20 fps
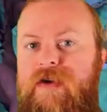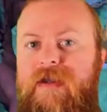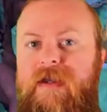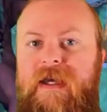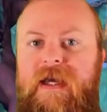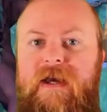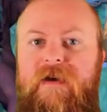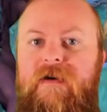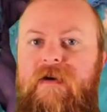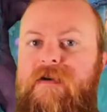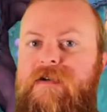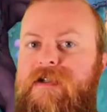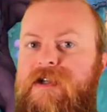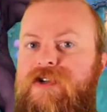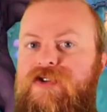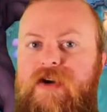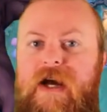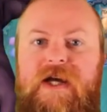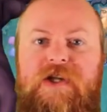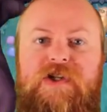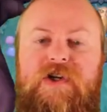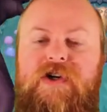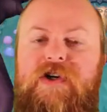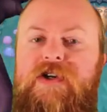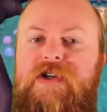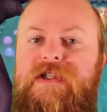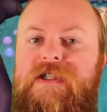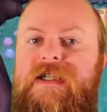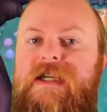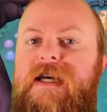read the heroes, the
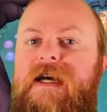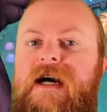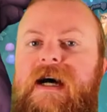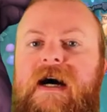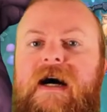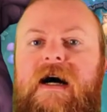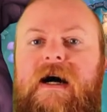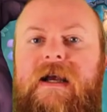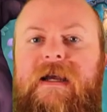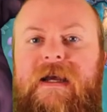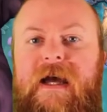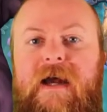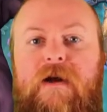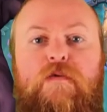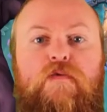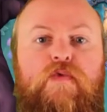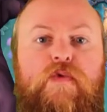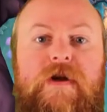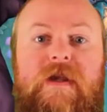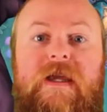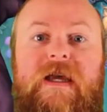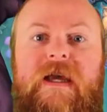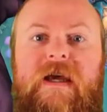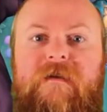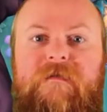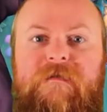treasures, and kind of really get a